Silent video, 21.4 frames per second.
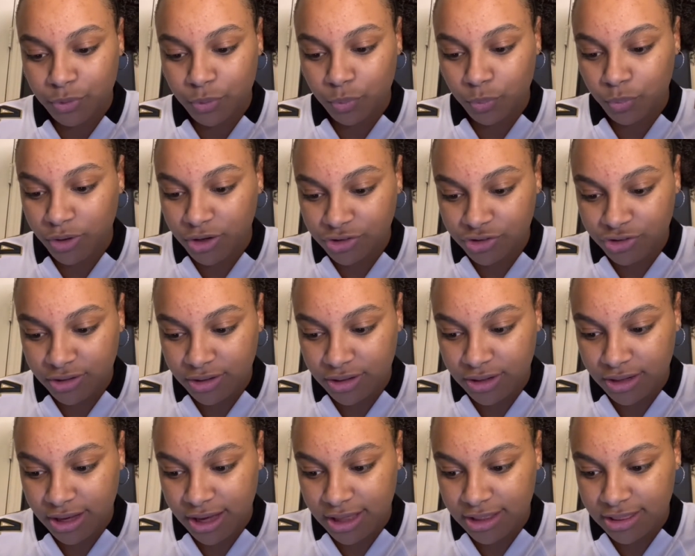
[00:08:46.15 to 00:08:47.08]

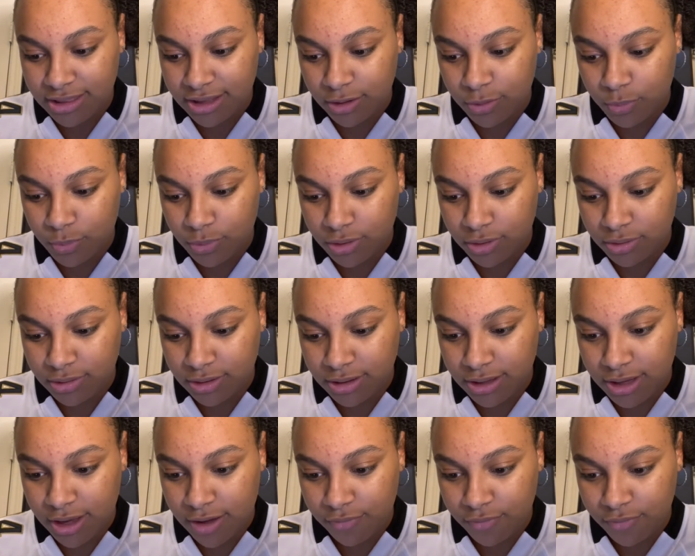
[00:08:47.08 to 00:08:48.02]
Rushing, I think we only
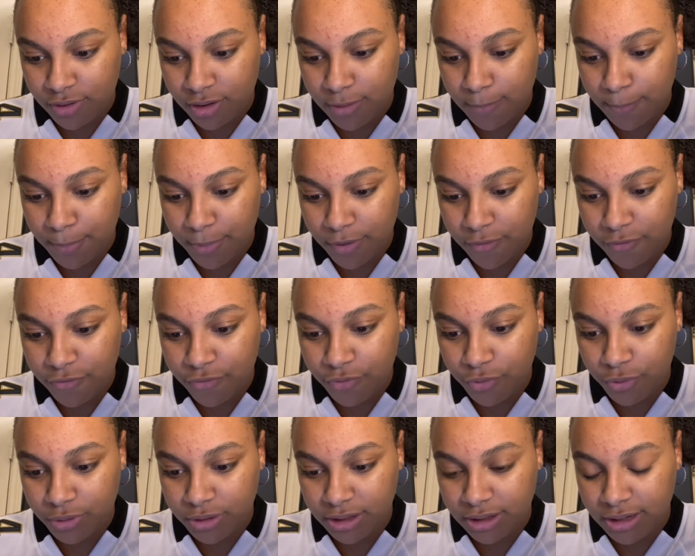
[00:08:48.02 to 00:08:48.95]
gave up
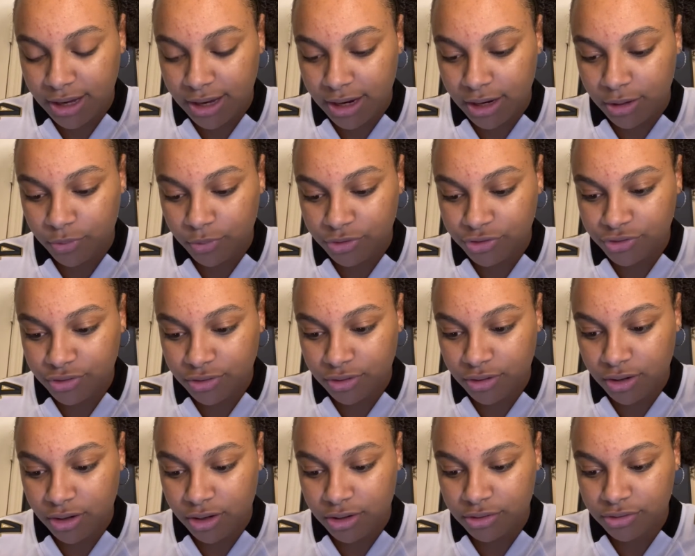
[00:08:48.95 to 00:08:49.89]
49 rushing
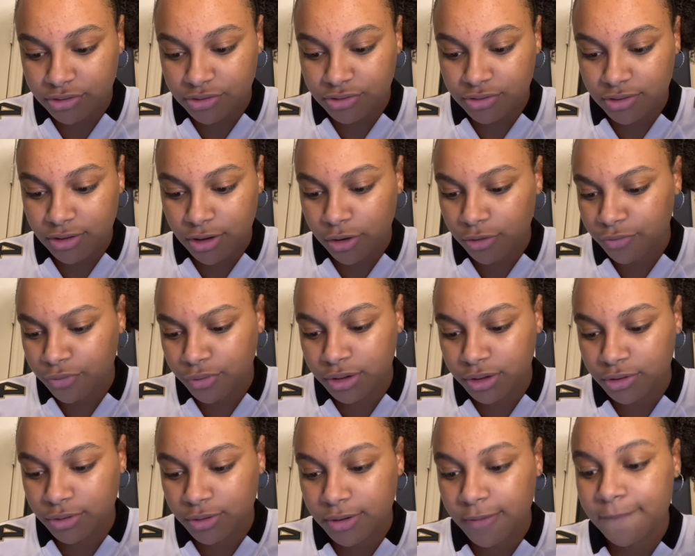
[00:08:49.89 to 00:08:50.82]
yards, or
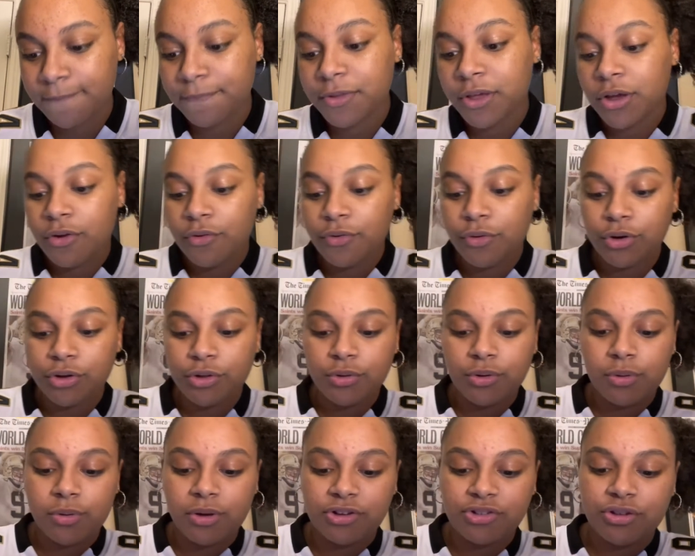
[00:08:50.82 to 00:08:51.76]
43
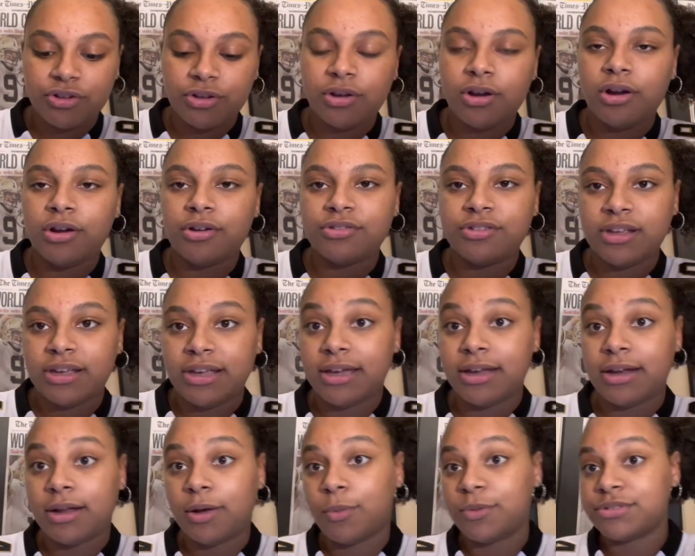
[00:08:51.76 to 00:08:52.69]
rushing yards.
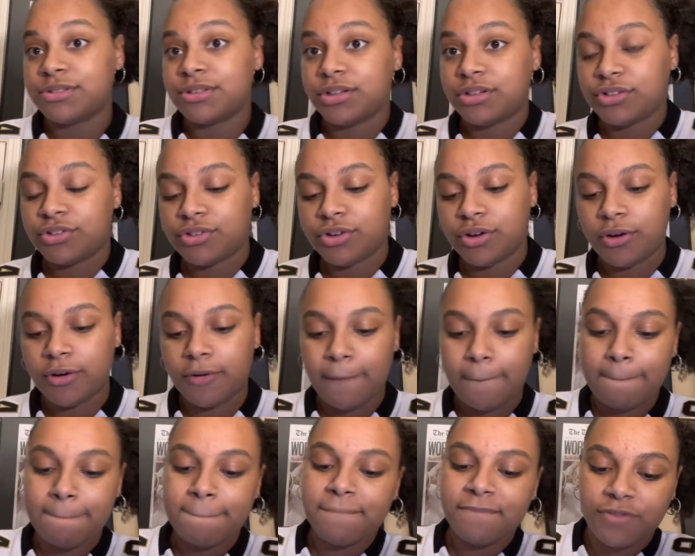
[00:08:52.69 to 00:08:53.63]
Again, I wasn't
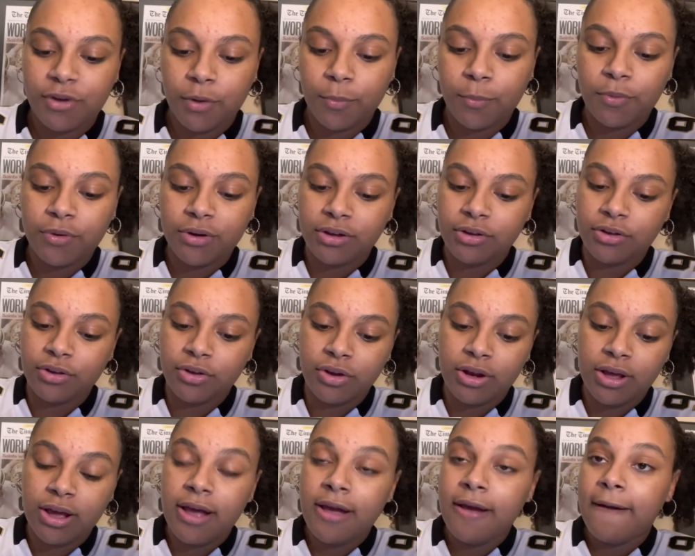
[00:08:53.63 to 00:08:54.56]
concerned. Felt pretty
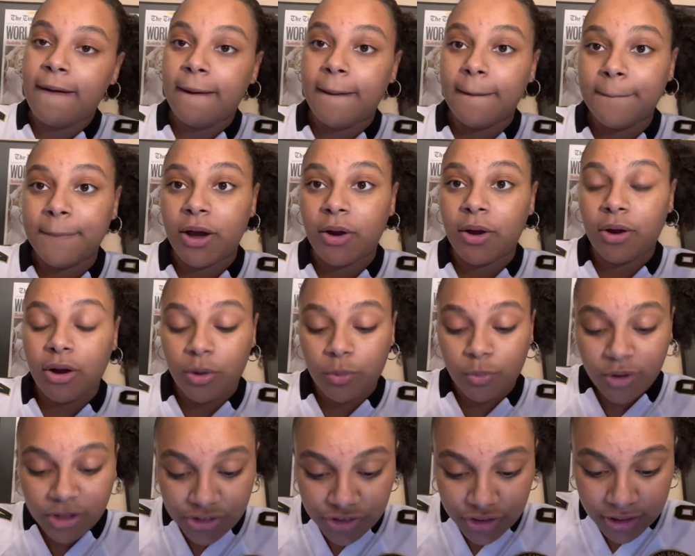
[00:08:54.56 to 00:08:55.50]
good about our
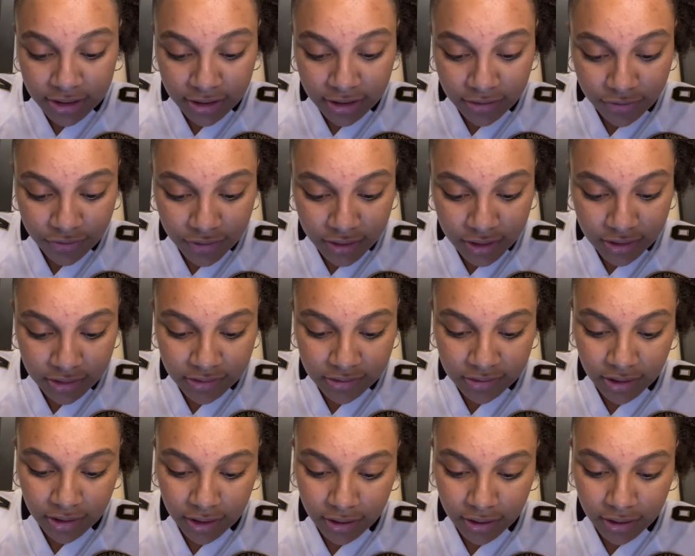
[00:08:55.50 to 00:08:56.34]
rushing defense.